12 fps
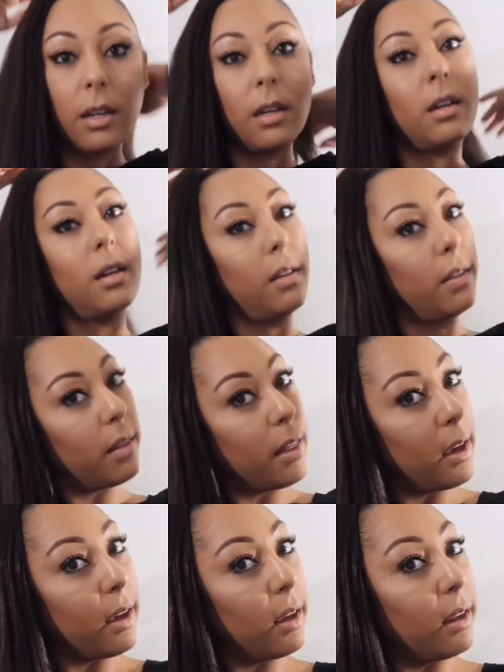And
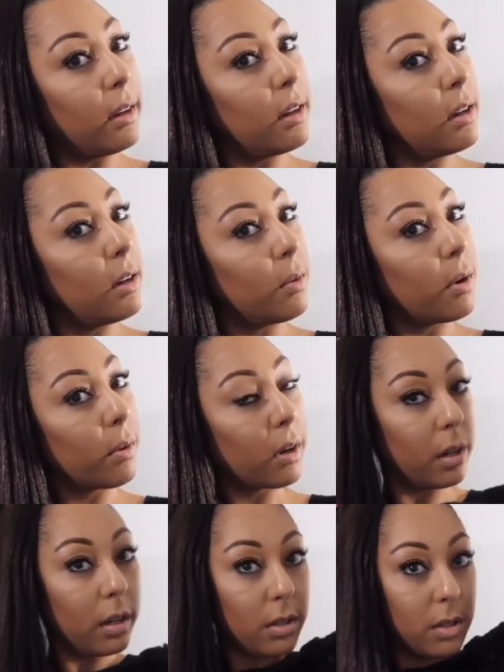then what we're
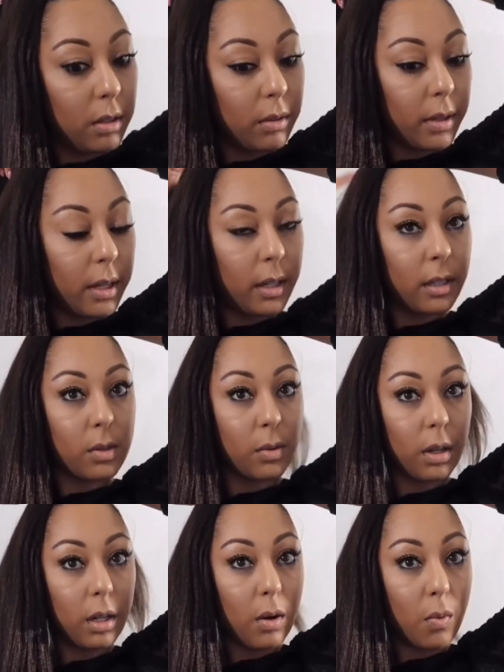gonna do is
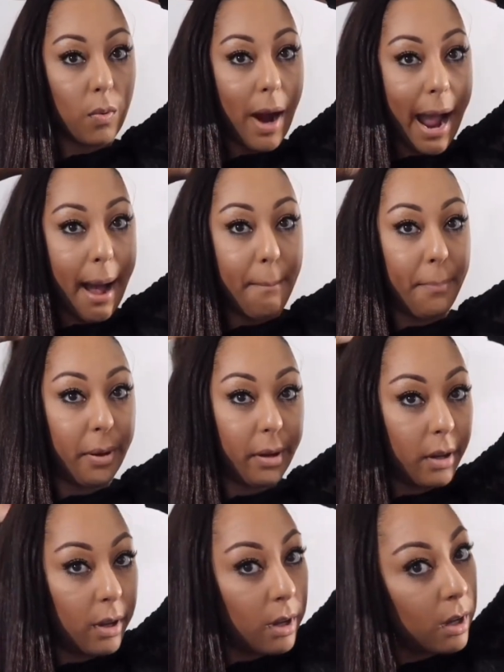we're gonna wrap
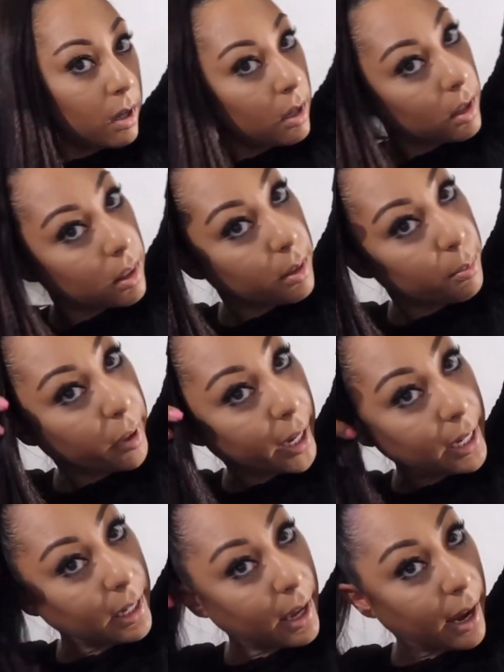the
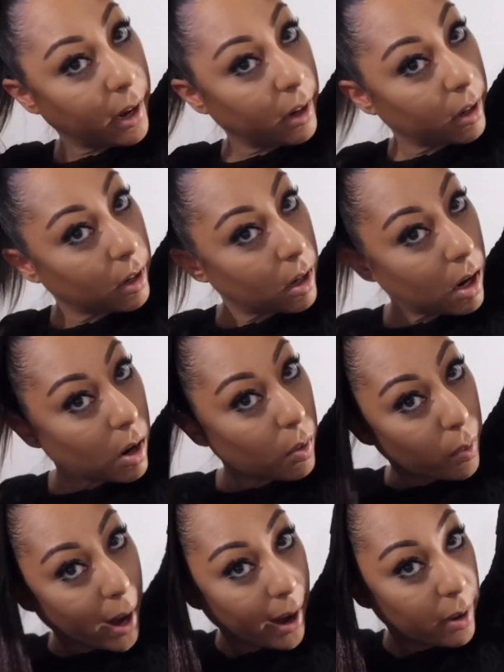braiding hair
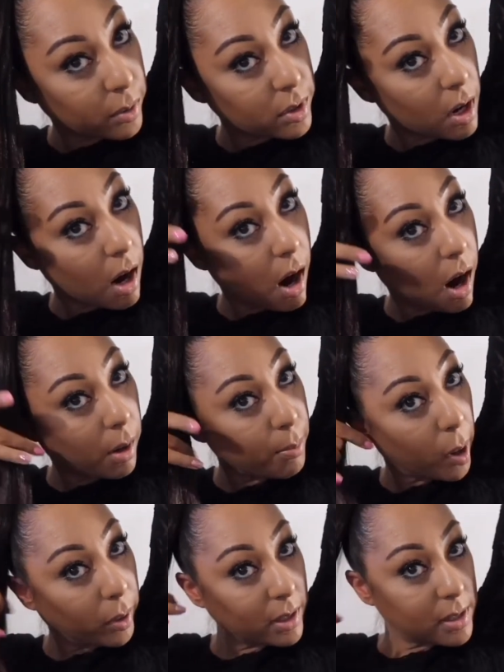around our
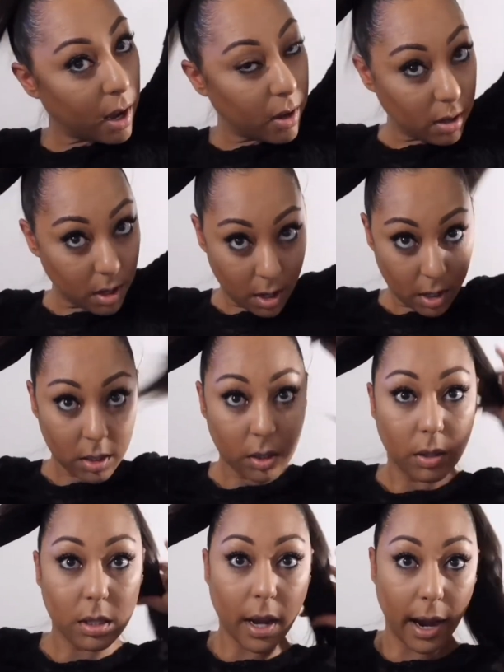ponytail. So
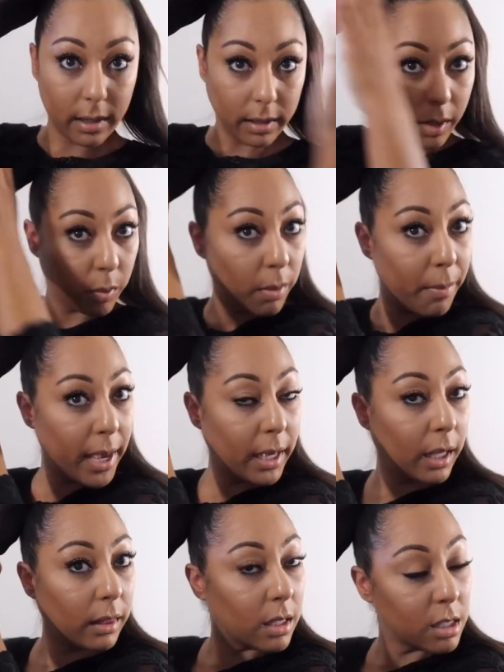it's kind of like we're
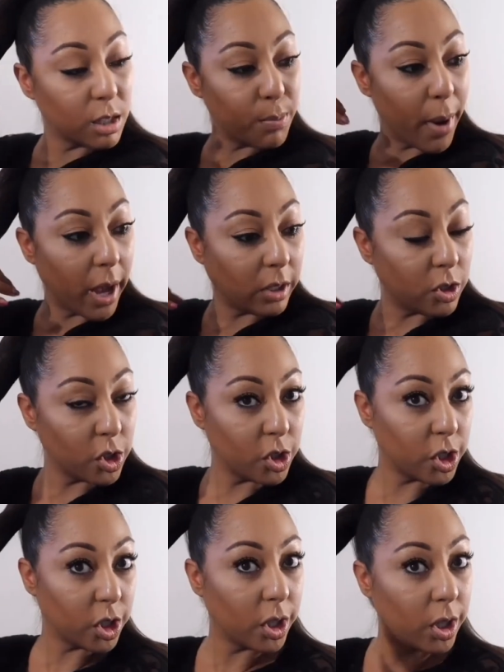making the
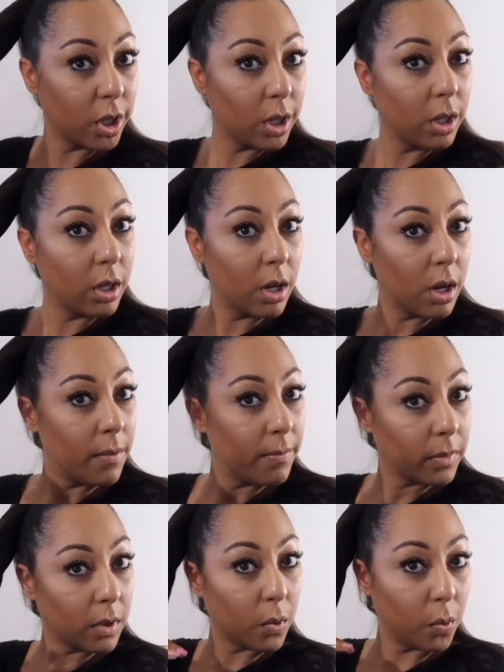sponge
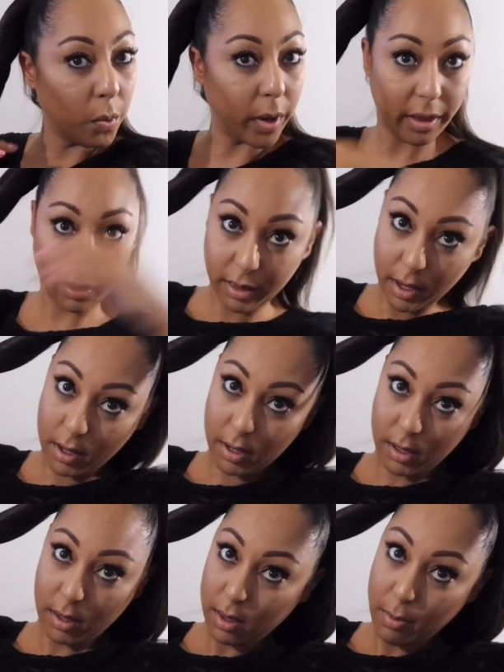with
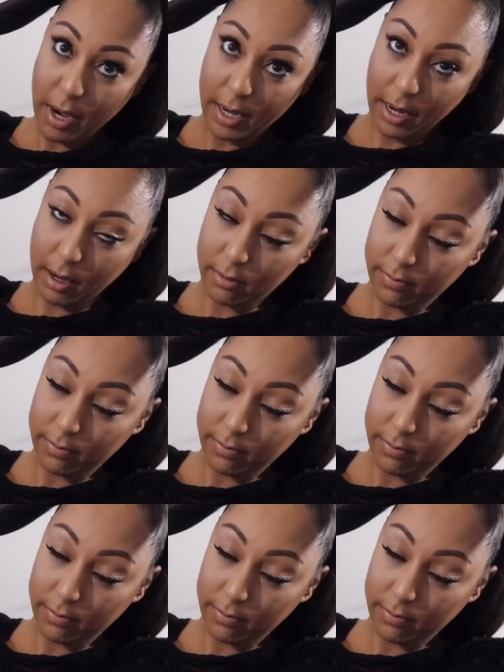the braiding hair.